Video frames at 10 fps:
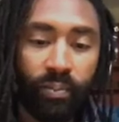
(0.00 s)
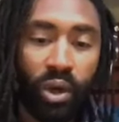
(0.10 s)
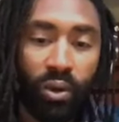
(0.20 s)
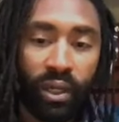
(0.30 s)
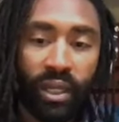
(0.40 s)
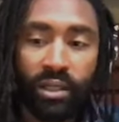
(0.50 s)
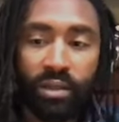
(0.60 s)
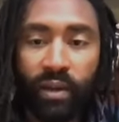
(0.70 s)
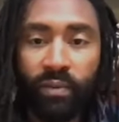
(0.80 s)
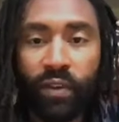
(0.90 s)
go
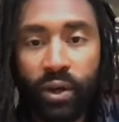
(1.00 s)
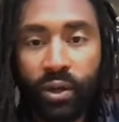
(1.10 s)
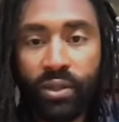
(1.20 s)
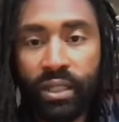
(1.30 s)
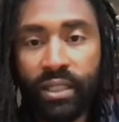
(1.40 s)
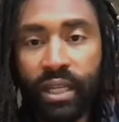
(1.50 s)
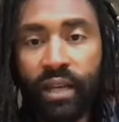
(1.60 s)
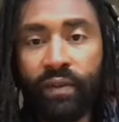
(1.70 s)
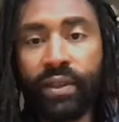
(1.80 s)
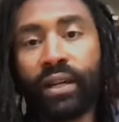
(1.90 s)
against my photos and
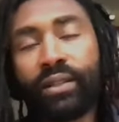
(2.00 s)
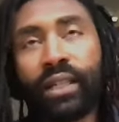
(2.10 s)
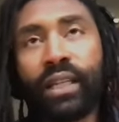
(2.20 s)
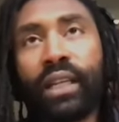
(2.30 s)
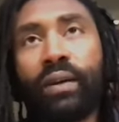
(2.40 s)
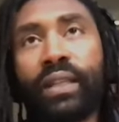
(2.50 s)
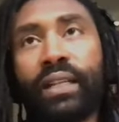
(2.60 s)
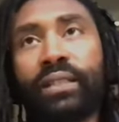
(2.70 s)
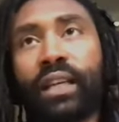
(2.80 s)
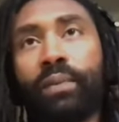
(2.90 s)
stuff. And then I was like, you know what?
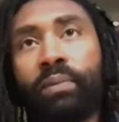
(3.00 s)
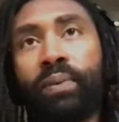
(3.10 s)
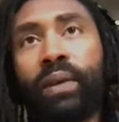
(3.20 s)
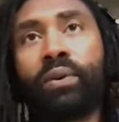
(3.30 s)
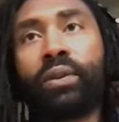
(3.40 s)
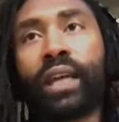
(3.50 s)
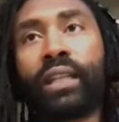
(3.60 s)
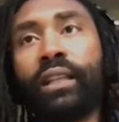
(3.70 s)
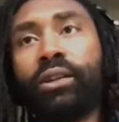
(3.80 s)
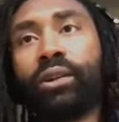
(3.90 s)
That's dumb. If people like
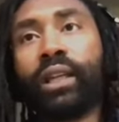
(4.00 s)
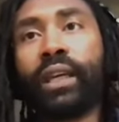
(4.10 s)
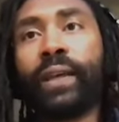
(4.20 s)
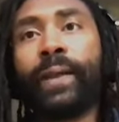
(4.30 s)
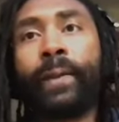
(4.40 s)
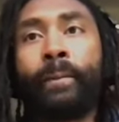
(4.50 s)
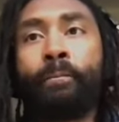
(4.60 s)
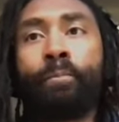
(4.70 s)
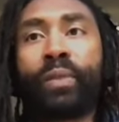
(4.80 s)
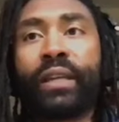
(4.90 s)
literally
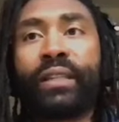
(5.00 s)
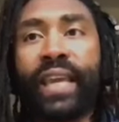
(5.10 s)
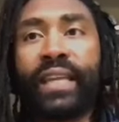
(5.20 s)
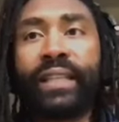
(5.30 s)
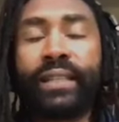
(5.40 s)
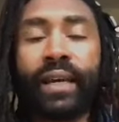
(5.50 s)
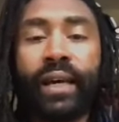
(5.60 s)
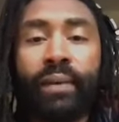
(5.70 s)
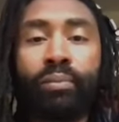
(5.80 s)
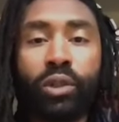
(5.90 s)
take the
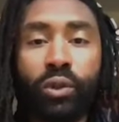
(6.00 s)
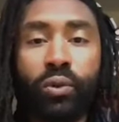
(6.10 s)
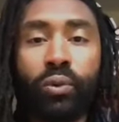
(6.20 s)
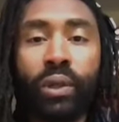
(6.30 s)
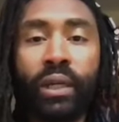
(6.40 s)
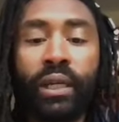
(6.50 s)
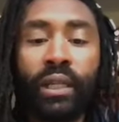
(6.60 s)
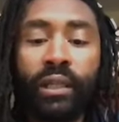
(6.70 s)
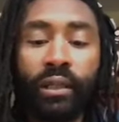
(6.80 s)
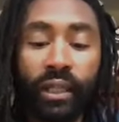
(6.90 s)
time to
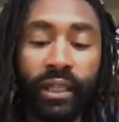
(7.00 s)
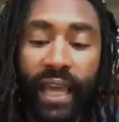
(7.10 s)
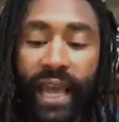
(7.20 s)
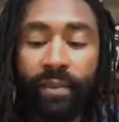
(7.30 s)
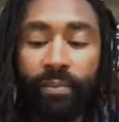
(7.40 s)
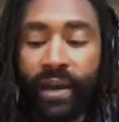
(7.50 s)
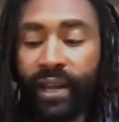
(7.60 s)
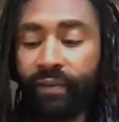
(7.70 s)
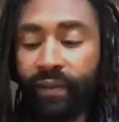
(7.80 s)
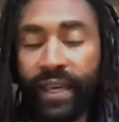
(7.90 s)
look at
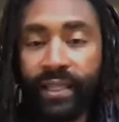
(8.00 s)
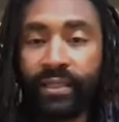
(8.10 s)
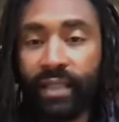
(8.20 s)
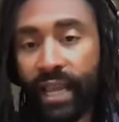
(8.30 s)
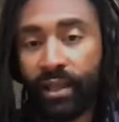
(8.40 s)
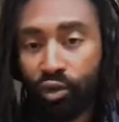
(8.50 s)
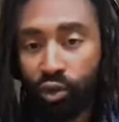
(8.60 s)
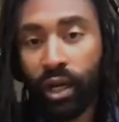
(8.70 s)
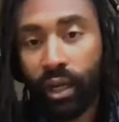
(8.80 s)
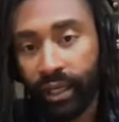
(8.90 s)
my face and
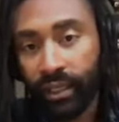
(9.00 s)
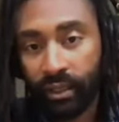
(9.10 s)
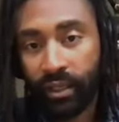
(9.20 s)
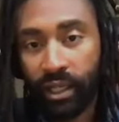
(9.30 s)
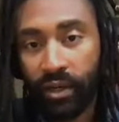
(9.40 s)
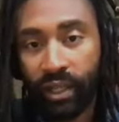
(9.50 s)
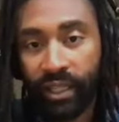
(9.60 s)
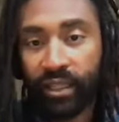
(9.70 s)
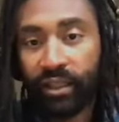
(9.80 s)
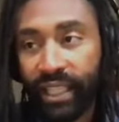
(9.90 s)
draw it, you know,
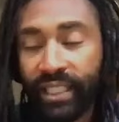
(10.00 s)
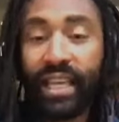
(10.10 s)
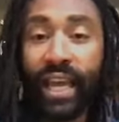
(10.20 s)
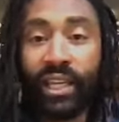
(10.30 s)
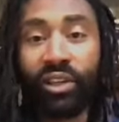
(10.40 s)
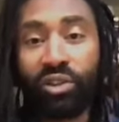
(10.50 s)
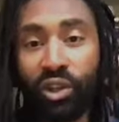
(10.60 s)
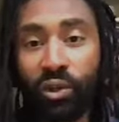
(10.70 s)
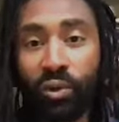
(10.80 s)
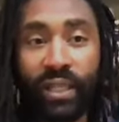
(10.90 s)
like the least I could
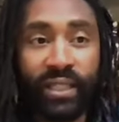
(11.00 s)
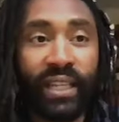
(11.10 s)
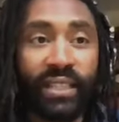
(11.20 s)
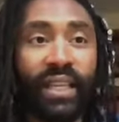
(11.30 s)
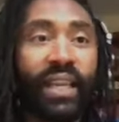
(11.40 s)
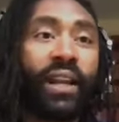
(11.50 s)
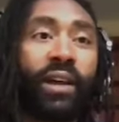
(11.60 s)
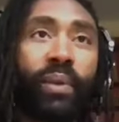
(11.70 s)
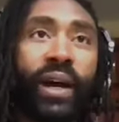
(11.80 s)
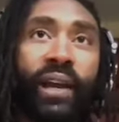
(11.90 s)
do is like stick it
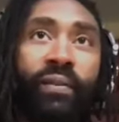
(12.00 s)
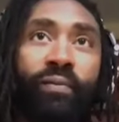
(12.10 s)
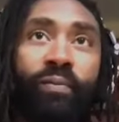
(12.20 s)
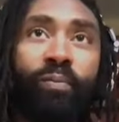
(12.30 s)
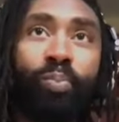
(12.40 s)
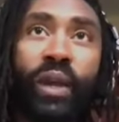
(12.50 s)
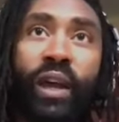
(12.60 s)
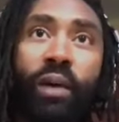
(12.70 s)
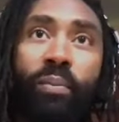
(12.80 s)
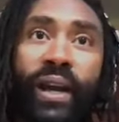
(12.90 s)
on my
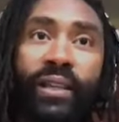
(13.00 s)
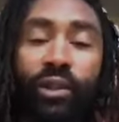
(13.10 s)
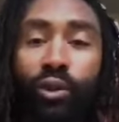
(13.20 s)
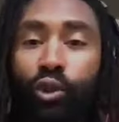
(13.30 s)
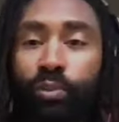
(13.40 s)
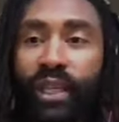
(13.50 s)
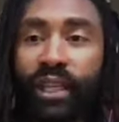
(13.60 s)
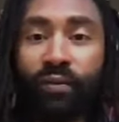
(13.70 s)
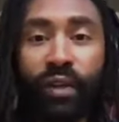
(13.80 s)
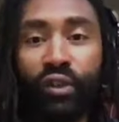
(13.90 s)
social
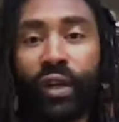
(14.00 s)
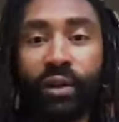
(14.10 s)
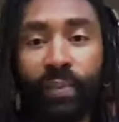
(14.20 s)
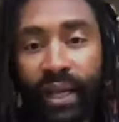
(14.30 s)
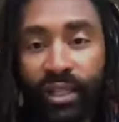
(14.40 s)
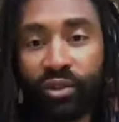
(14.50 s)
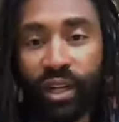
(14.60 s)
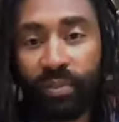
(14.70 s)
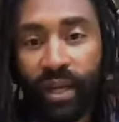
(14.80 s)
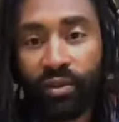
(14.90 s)
media refrigerator, my
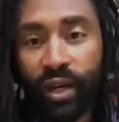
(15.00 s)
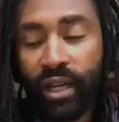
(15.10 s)
Instagram page, right?